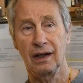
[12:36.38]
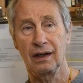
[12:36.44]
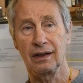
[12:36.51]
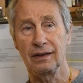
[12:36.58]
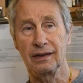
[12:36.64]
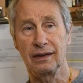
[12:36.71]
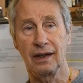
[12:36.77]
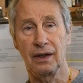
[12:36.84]

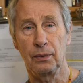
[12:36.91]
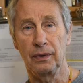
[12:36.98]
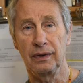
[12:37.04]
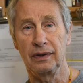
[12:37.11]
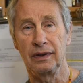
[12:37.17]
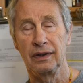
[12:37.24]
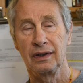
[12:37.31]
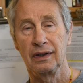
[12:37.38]
they
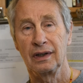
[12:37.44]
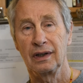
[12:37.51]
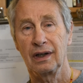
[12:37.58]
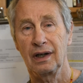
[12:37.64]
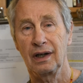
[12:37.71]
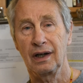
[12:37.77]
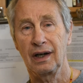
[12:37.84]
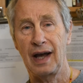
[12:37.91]
would
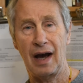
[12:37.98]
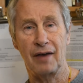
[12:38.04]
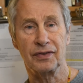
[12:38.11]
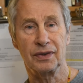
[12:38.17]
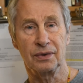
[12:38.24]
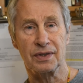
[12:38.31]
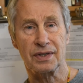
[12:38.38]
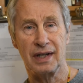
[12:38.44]
have
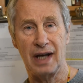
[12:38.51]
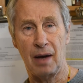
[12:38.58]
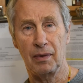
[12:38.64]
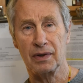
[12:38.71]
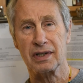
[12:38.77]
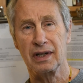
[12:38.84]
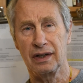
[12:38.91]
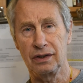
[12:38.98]
to
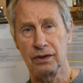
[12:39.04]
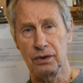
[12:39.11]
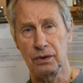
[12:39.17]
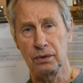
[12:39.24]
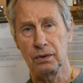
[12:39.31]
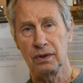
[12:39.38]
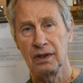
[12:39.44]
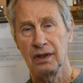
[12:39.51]
establish a
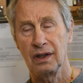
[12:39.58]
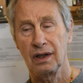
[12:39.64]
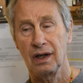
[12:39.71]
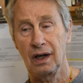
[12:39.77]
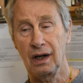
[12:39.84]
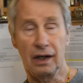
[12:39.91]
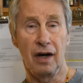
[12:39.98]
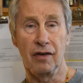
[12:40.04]
new
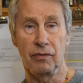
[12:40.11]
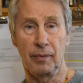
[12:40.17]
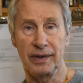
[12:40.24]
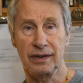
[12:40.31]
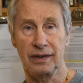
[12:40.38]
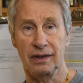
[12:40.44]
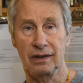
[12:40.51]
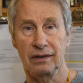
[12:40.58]
government
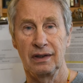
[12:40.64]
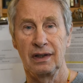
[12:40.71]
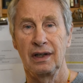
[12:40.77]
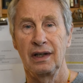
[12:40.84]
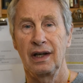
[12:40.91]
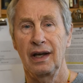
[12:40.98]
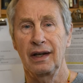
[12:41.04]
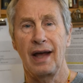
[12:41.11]
there.
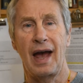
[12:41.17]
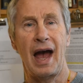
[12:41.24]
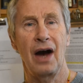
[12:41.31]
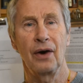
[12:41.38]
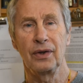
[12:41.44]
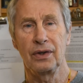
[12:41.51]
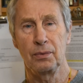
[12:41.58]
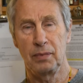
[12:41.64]
And
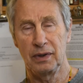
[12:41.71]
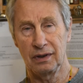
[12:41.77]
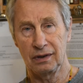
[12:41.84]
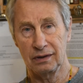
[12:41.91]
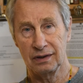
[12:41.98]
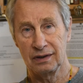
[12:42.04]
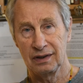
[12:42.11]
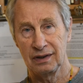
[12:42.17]
how do you
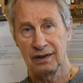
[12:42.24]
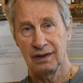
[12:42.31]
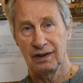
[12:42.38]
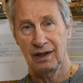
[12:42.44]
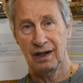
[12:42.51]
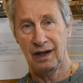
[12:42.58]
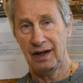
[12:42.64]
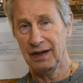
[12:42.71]
build
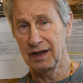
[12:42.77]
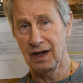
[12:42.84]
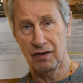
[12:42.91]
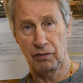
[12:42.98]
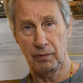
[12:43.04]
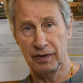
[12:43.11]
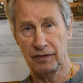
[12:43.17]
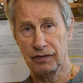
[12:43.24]
a
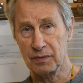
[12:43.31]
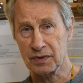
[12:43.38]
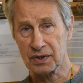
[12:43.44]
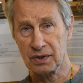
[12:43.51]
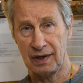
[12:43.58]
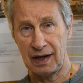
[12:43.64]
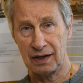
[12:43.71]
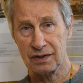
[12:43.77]
government from
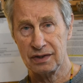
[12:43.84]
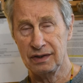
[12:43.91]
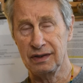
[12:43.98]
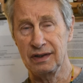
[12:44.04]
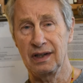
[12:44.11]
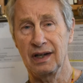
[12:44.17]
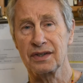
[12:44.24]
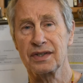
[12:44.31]
scratch? He
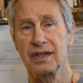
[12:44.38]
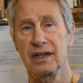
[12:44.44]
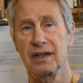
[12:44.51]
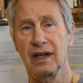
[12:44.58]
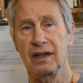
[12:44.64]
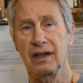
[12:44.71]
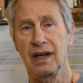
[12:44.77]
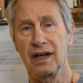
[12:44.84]
did not see
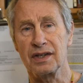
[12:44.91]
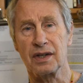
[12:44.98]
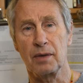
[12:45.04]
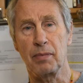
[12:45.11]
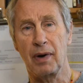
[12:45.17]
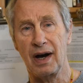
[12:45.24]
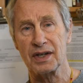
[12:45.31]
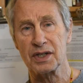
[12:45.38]
that as a
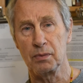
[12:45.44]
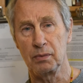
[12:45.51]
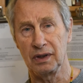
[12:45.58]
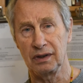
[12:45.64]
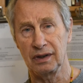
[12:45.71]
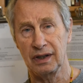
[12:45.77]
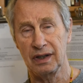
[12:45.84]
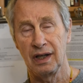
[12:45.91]

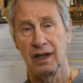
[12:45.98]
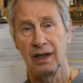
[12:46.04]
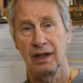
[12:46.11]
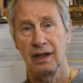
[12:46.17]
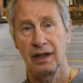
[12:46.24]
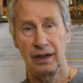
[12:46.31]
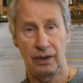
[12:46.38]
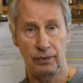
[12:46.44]
possibility
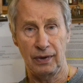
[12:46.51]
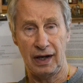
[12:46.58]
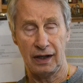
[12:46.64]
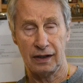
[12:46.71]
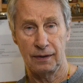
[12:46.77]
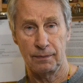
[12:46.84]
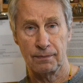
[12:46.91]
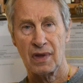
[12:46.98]
in
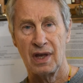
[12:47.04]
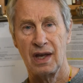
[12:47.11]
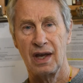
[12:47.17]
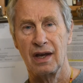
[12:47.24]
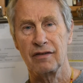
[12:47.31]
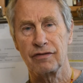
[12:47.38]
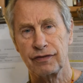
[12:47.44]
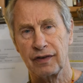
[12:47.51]
Iraq.
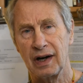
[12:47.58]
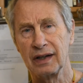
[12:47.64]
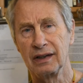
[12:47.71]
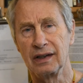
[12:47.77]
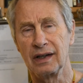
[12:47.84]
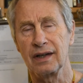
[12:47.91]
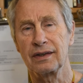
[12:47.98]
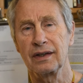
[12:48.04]
And
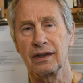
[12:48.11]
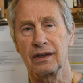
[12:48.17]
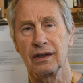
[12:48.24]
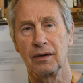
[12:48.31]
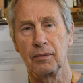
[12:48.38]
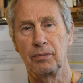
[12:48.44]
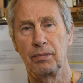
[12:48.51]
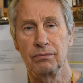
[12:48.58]
finally, I think
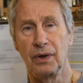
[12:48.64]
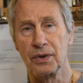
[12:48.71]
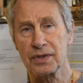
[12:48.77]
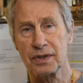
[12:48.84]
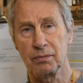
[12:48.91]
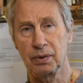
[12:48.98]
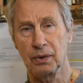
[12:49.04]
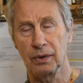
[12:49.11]
most
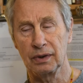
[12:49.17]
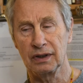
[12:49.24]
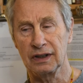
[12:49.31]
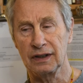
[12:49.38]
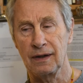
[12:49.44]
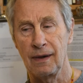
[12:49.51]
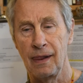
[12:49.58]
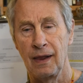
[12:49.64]
importantly,